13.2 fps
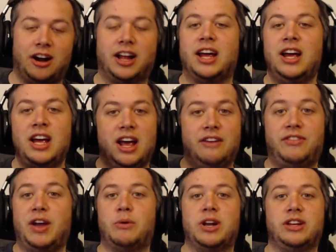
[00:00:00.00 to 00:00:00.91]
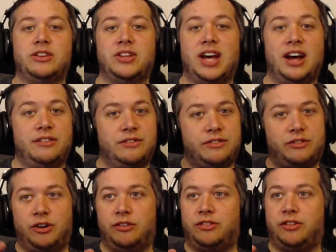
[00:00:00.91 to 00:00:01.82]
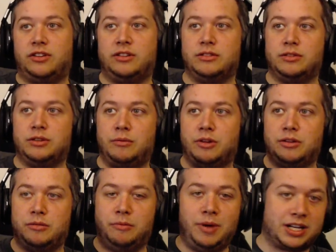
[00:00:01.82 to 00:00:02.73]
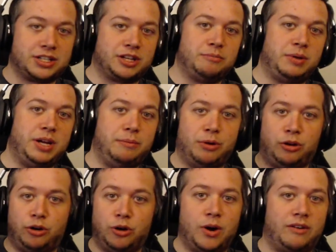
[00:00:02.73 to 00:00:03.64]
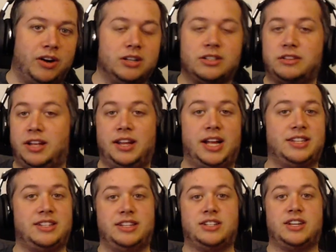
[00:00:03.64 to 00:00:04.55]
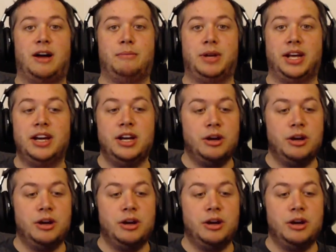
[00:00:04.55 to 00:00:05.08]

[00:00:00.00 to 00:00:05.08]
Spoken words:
Like, if they want to do that for Mexican people or whoever else, then that's just not me.